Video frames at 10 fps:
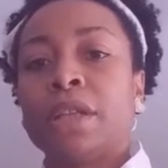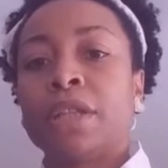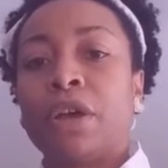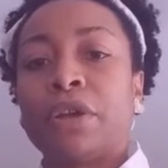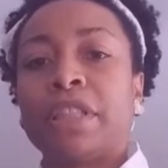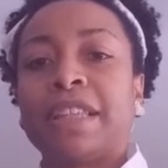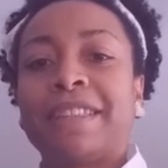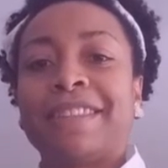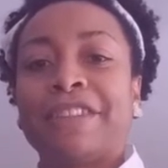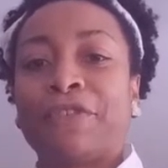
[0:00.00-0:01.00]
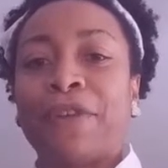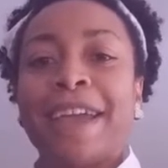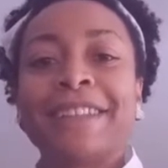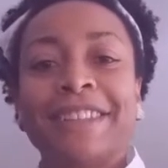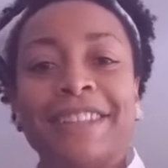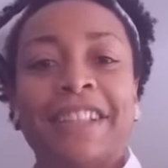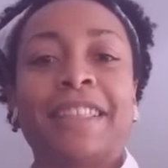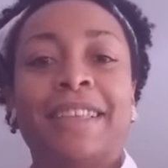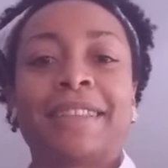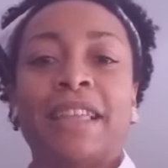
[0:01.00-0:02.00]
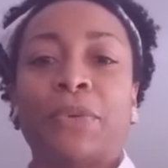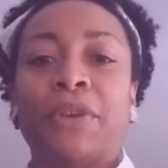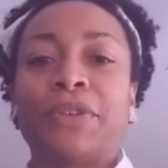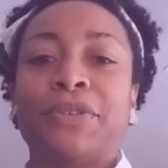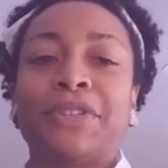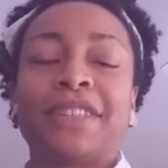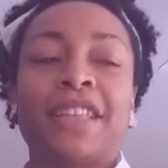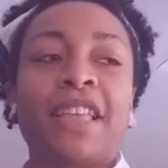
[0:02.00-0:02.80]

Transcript: So the phrases and things that we use